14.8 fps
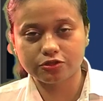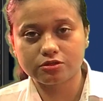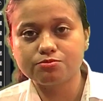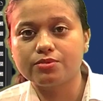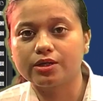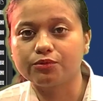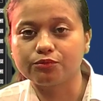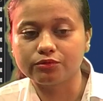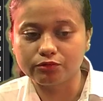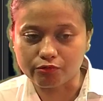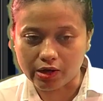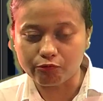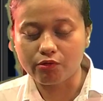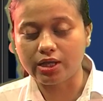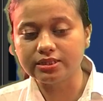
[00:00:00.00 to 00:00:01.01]
But
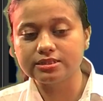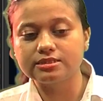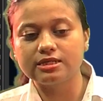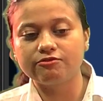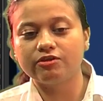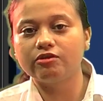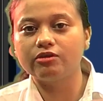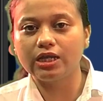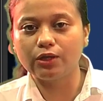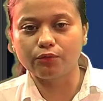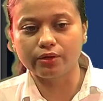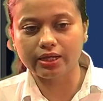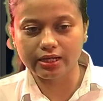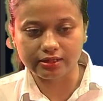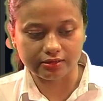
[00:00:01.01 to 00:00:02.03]
once they were
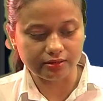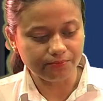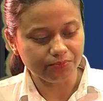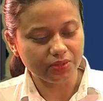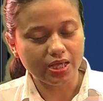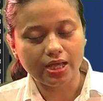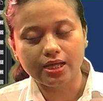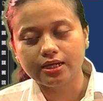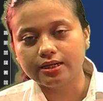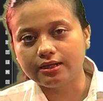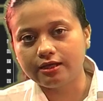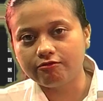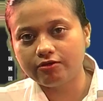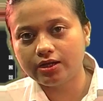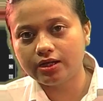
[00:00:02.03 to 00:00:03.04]
relocated, they
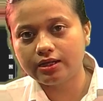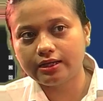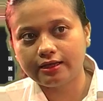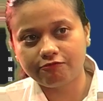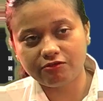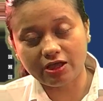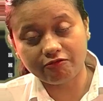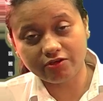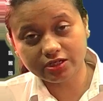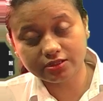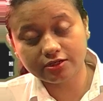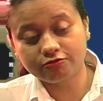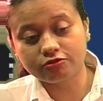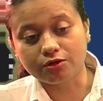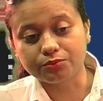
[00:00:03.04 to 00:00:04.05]
were evicted
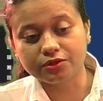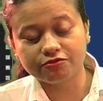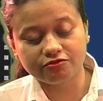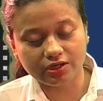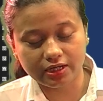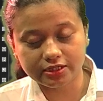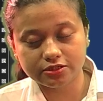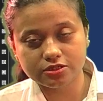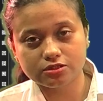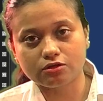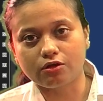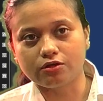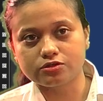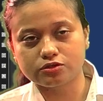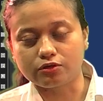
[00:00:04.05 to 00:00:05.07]
from the villages, or
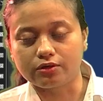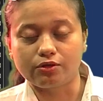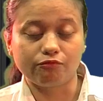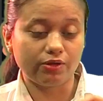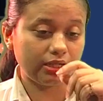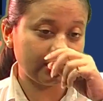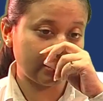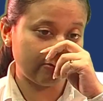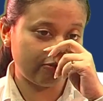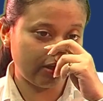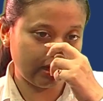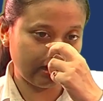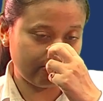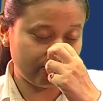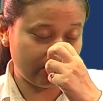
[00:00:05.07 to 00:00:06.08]
sorry, when they were
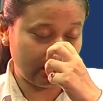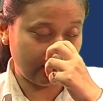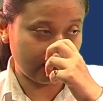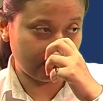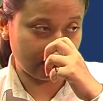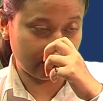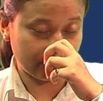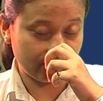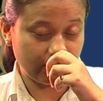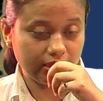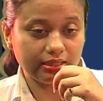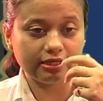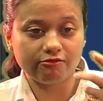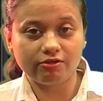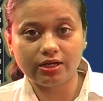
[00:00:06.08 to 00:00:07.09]

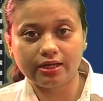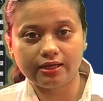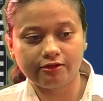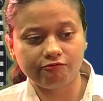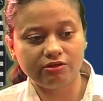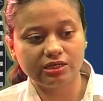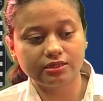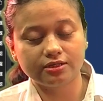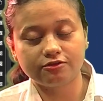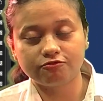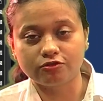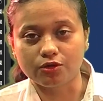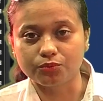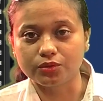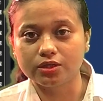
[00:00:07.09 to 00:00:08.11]
evicted
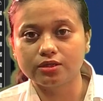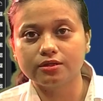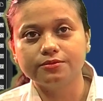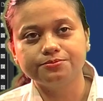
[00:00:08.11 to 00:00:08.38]
from the